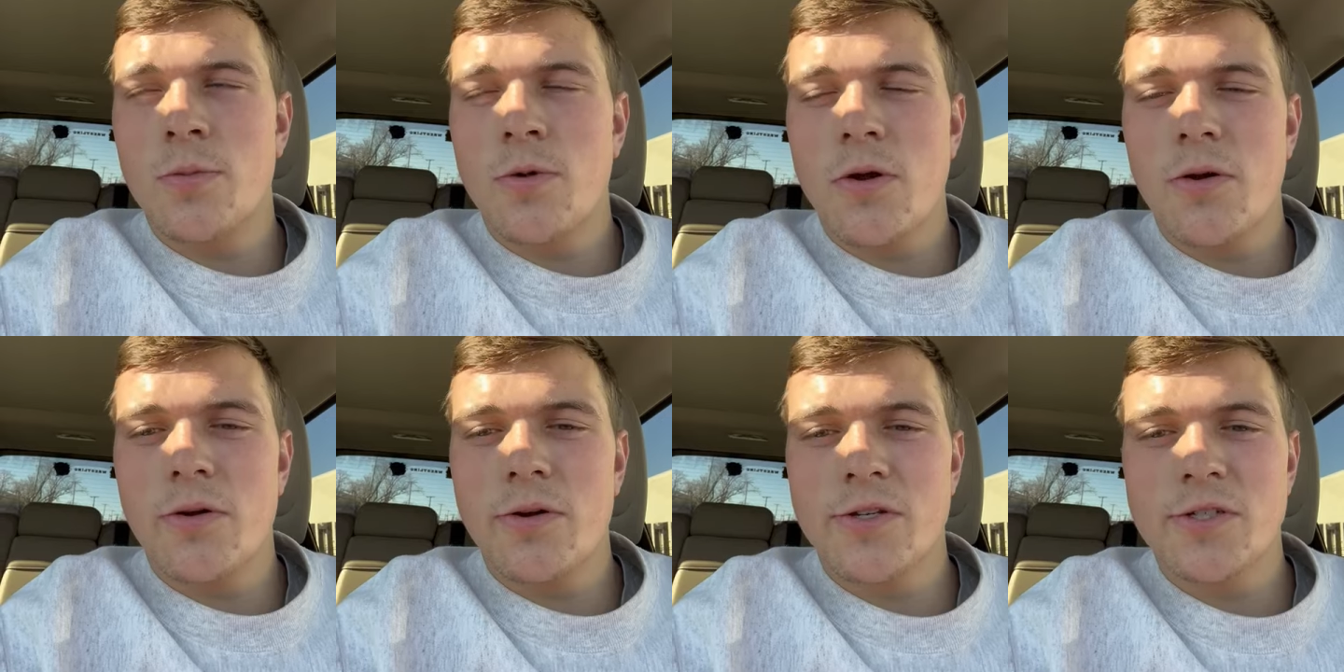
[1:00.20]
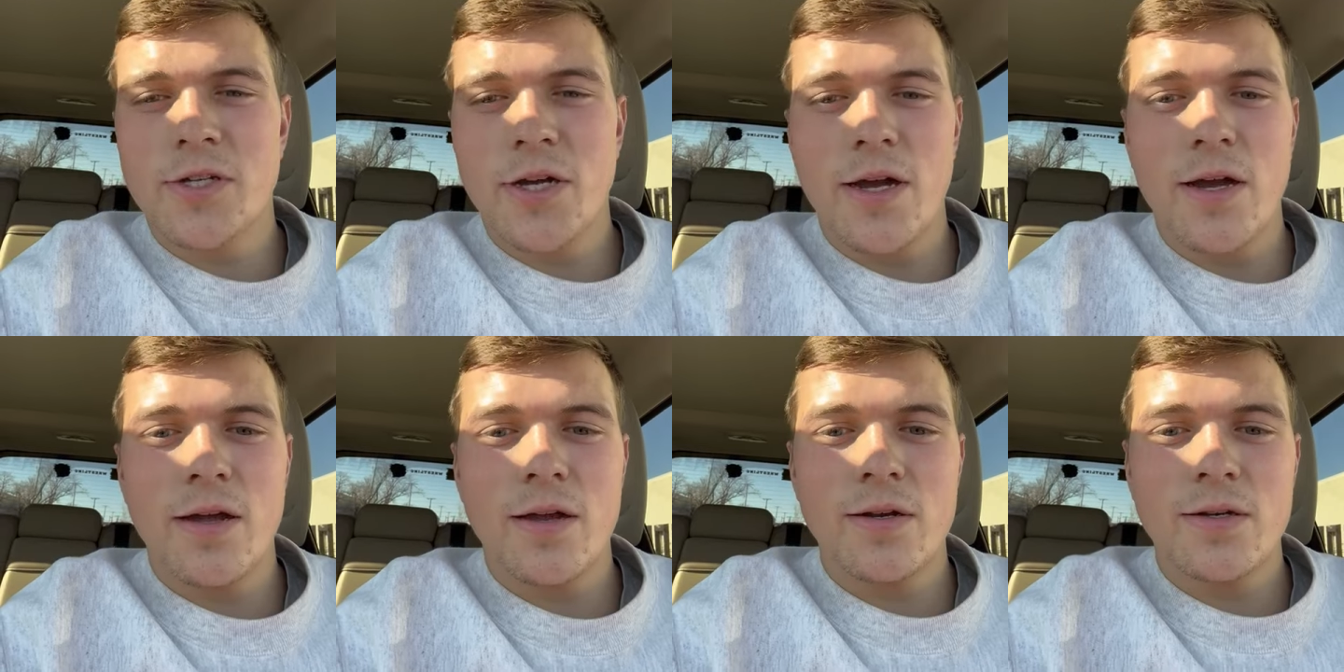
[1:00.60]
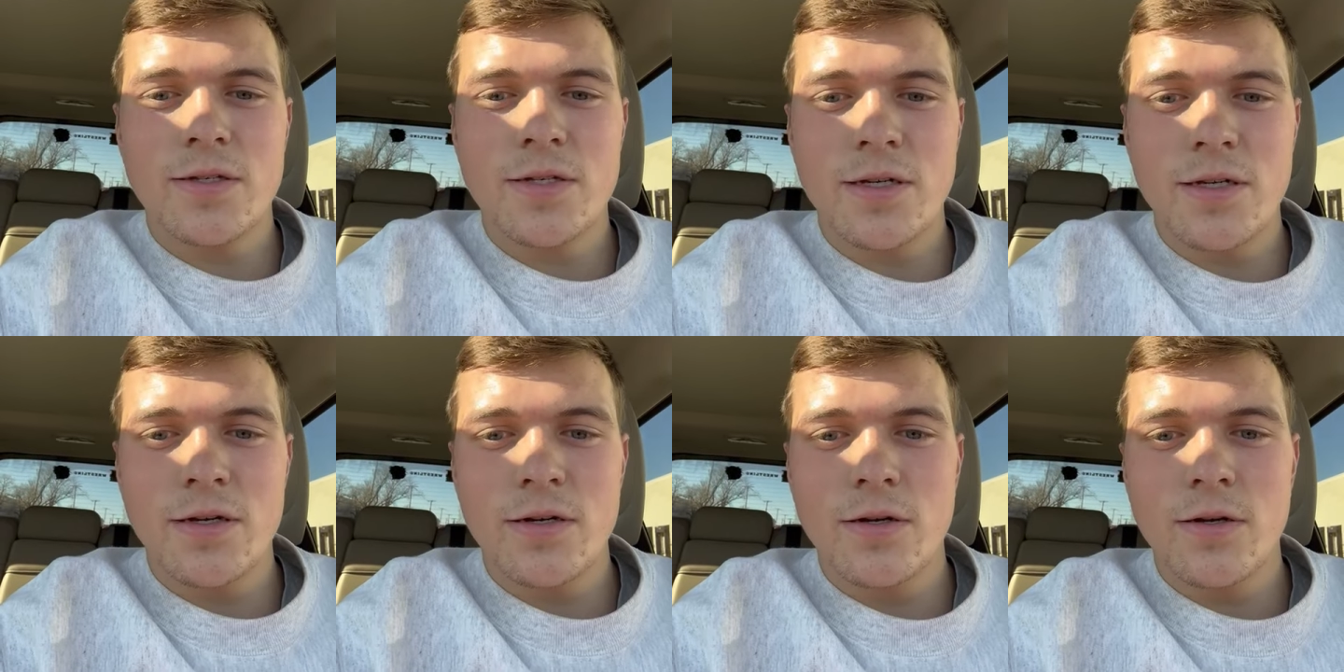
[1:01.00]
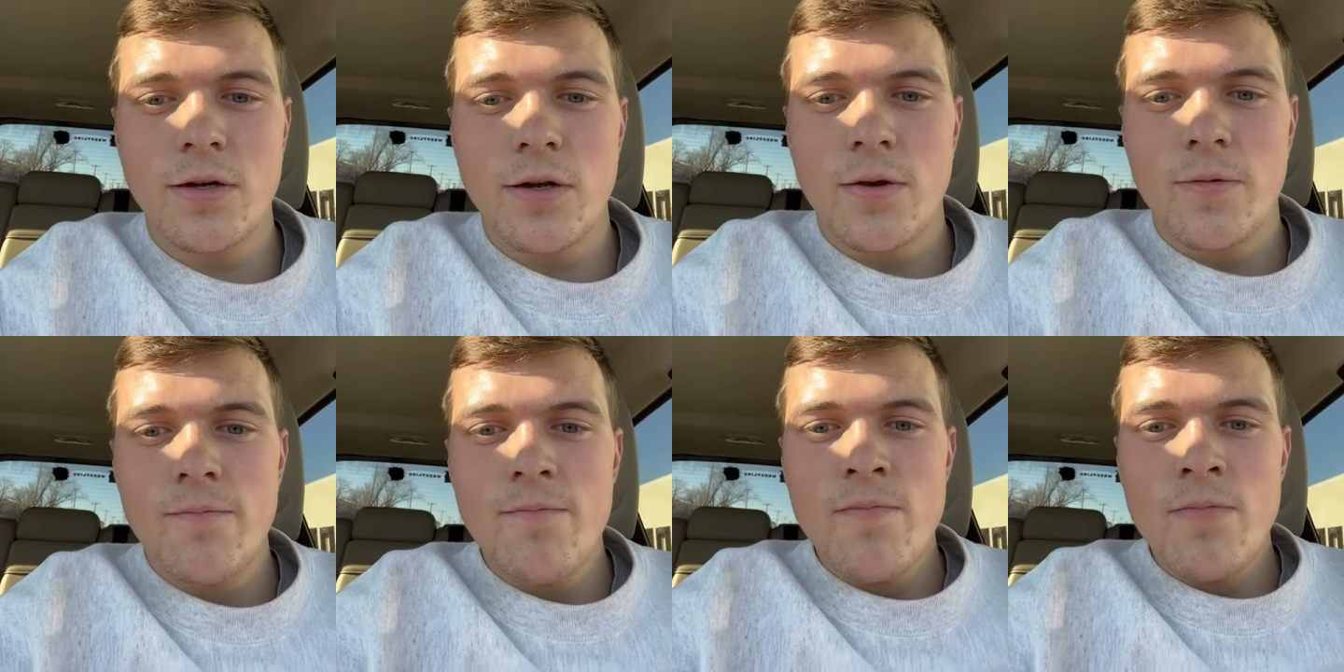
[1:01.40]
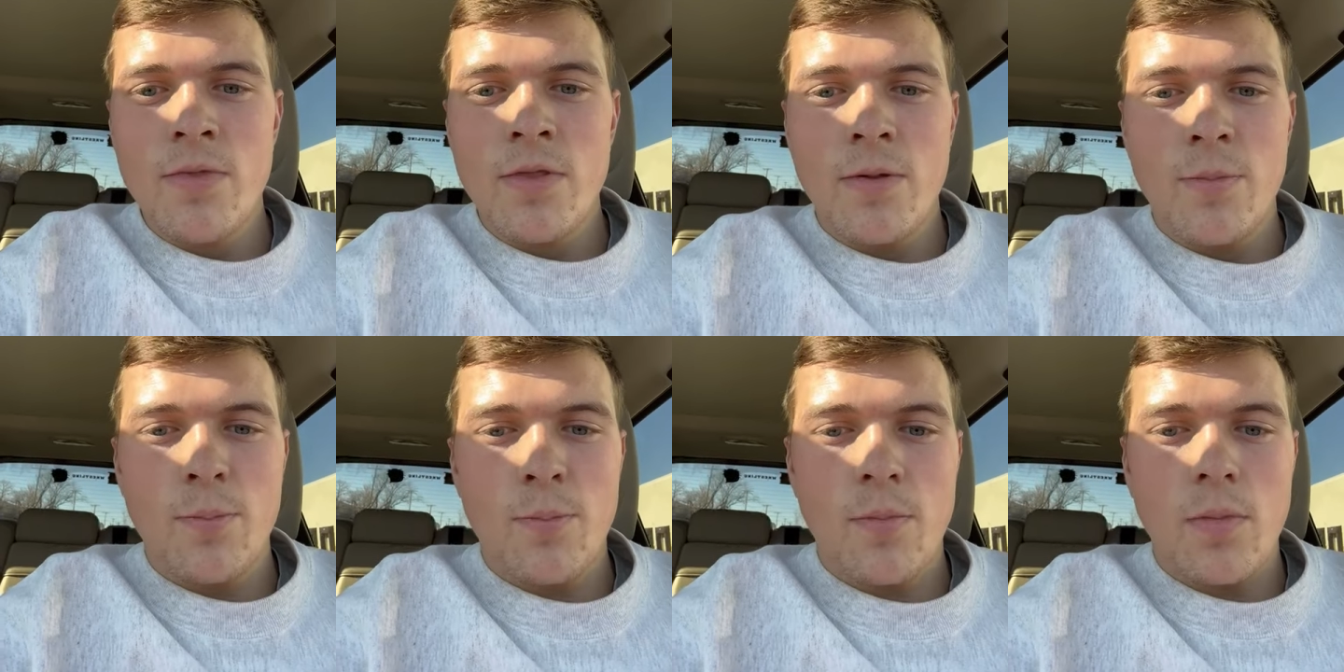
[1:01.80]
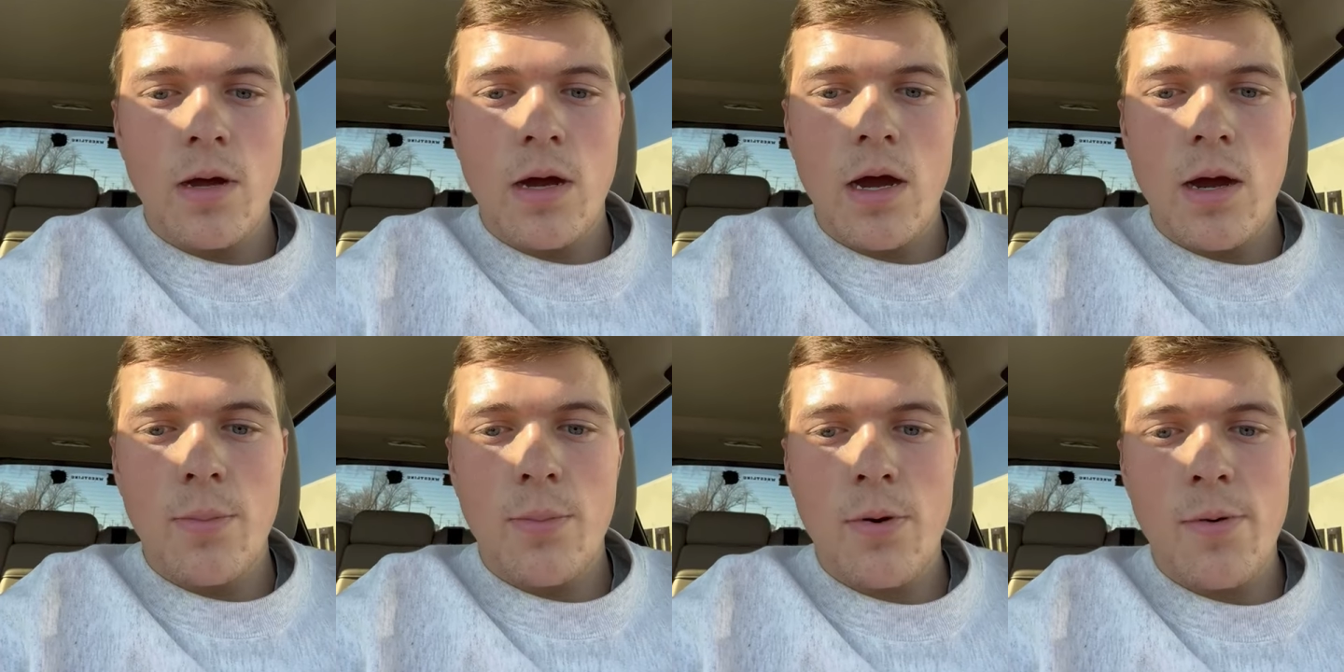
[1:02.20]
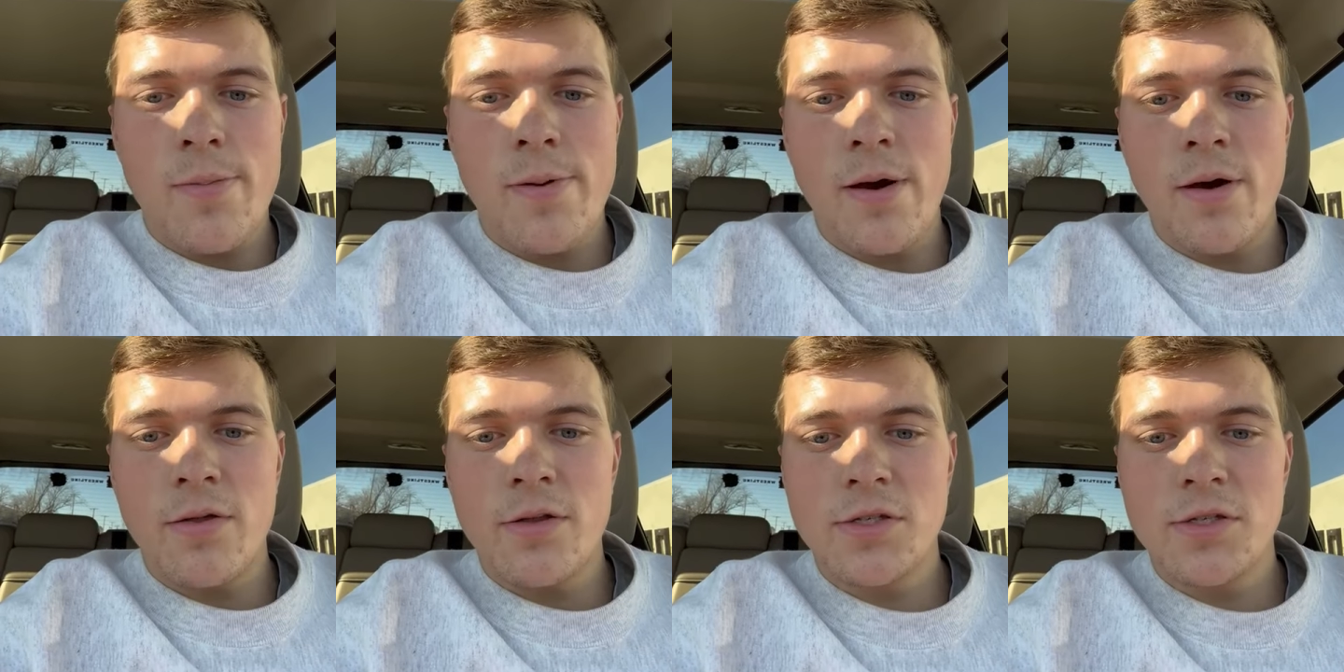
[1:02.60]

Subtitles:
really excited to propel